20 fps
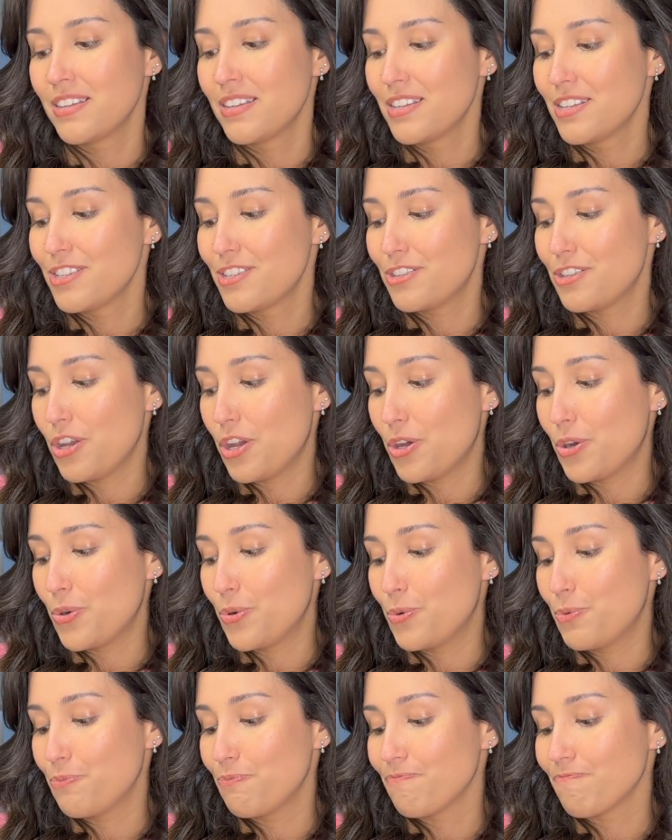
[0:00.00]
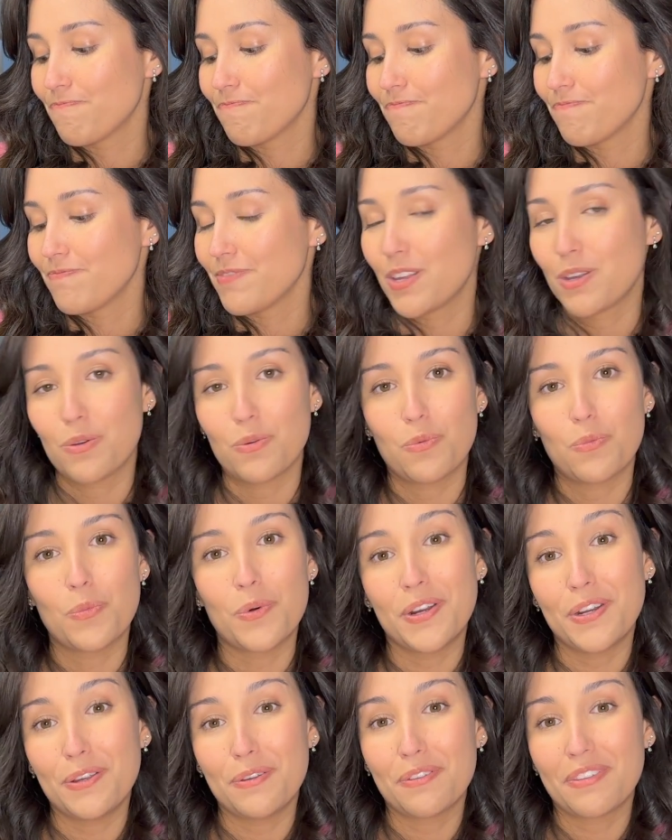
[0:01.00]
So what
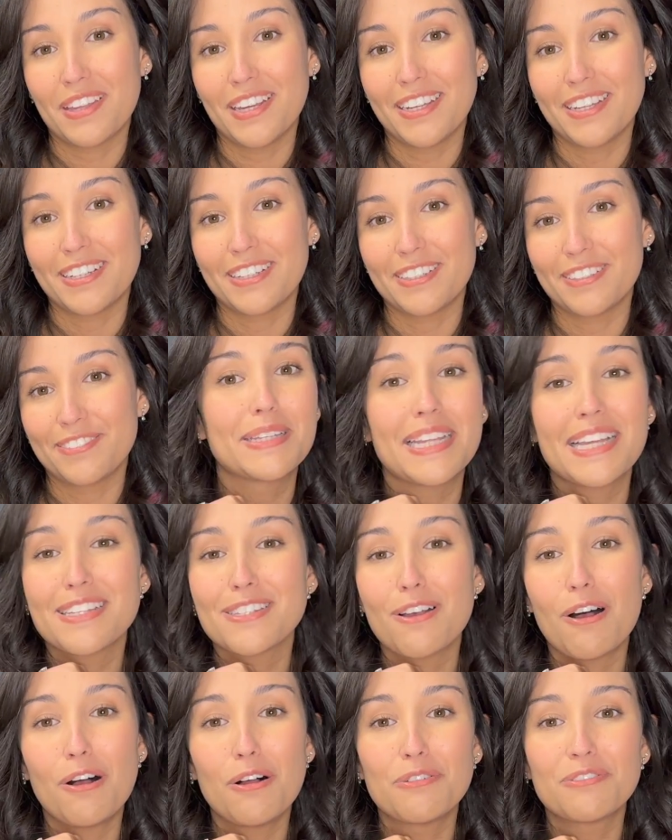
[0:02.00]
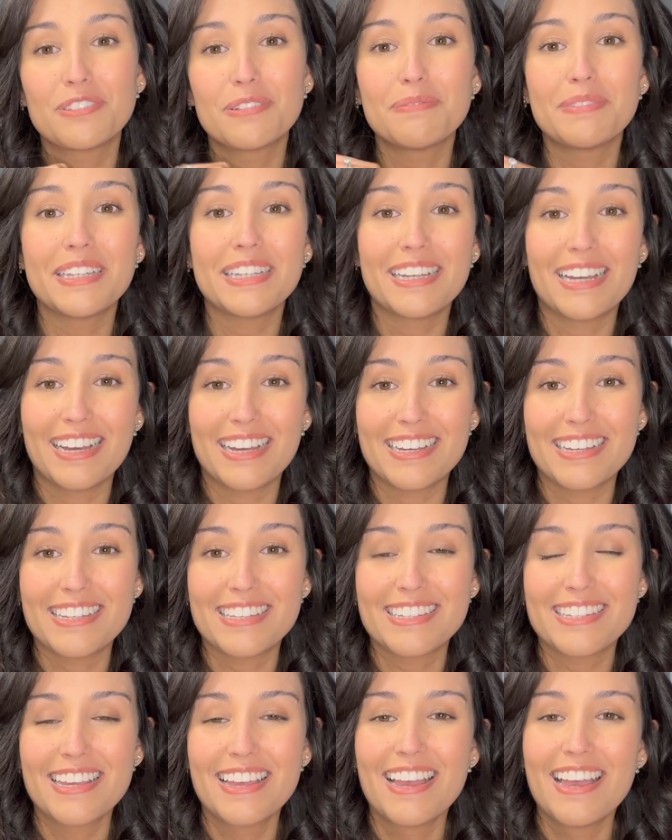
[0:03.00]
do you think? That's all from me, guys.
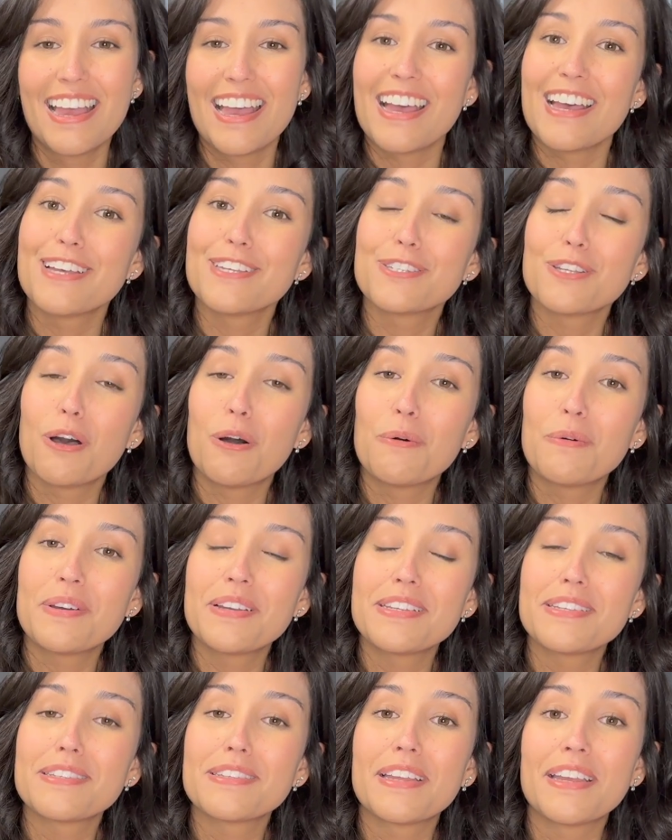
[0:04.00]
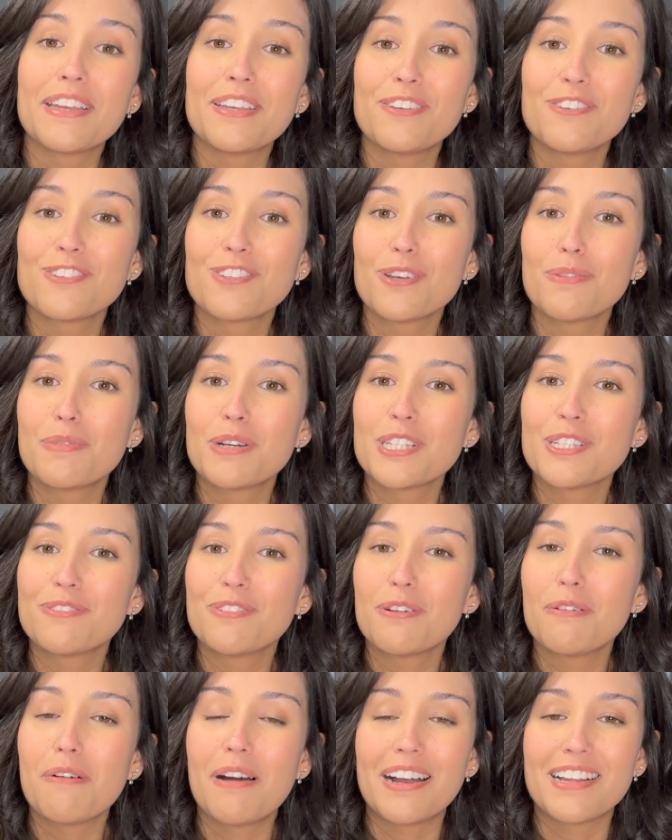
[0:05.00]
As always, thank you so much
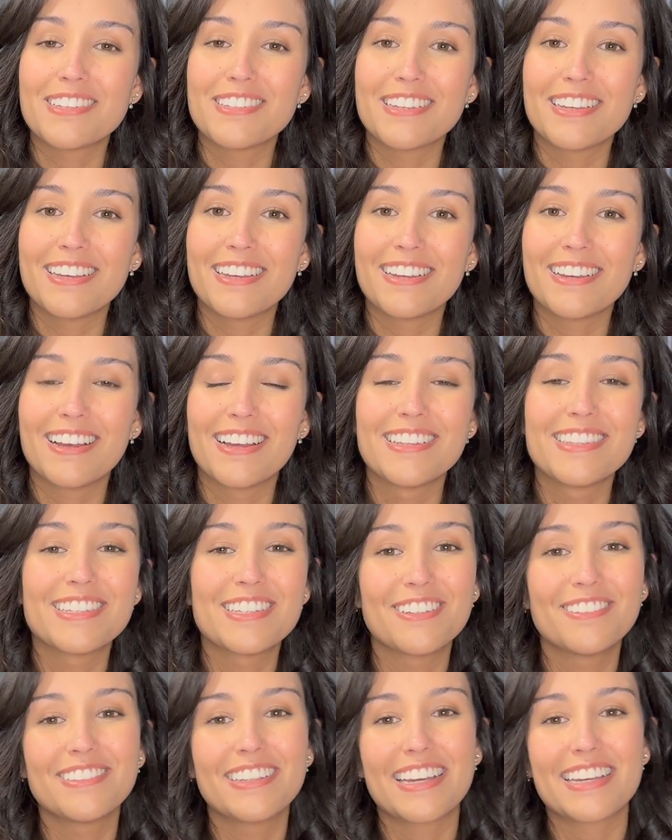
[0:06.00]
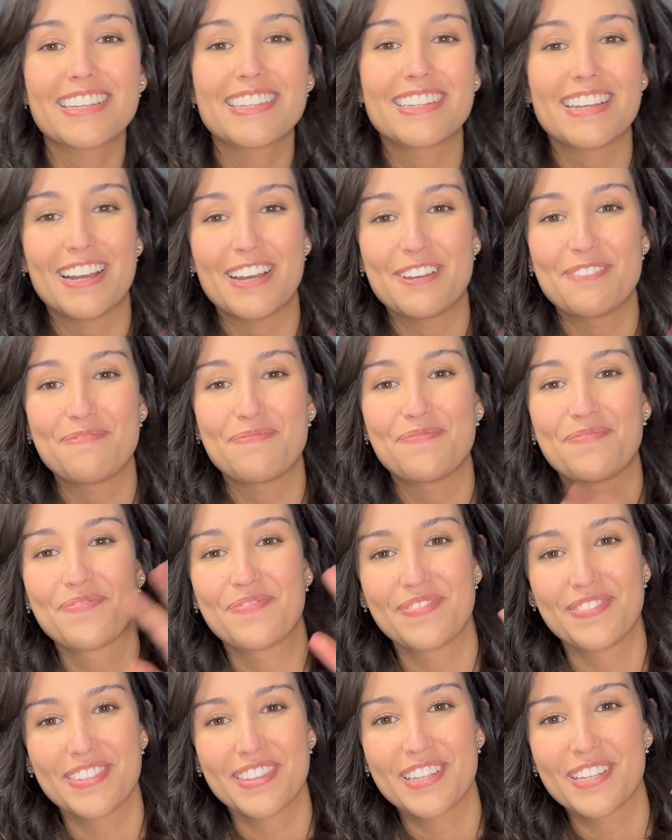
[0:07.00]
for watching. Until next time,
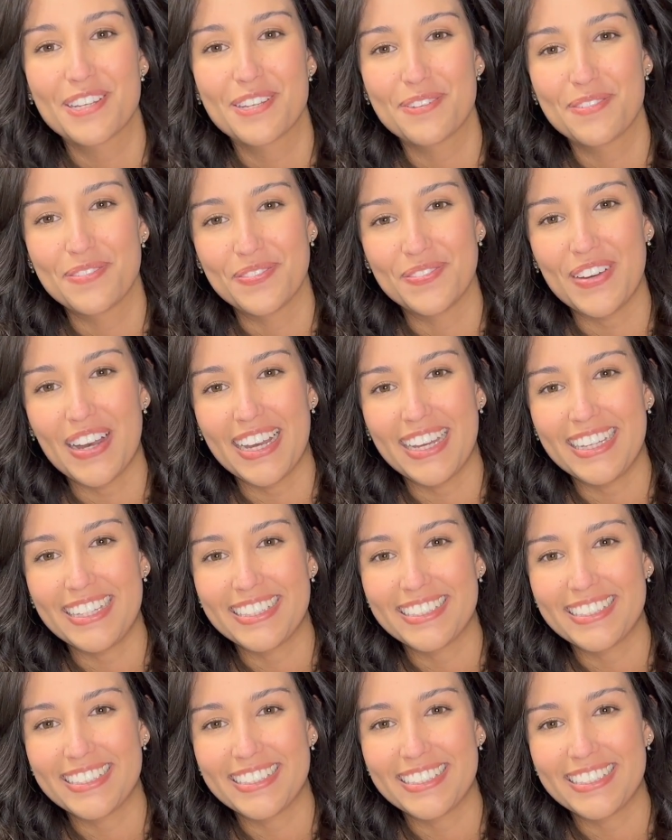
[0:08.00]
bye.